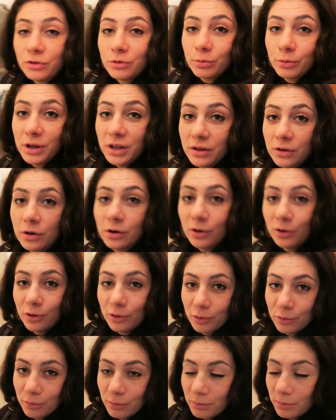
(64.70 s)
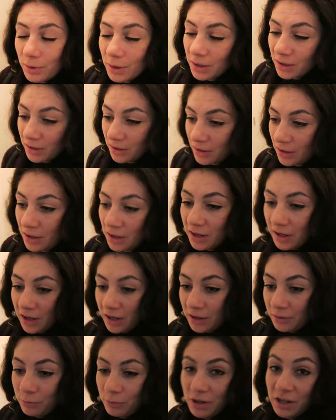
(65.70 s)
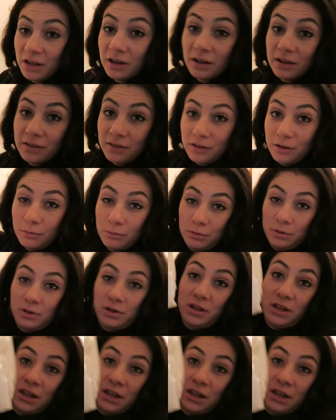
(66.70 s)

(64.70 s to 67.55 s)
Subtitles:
sweet home. And we got some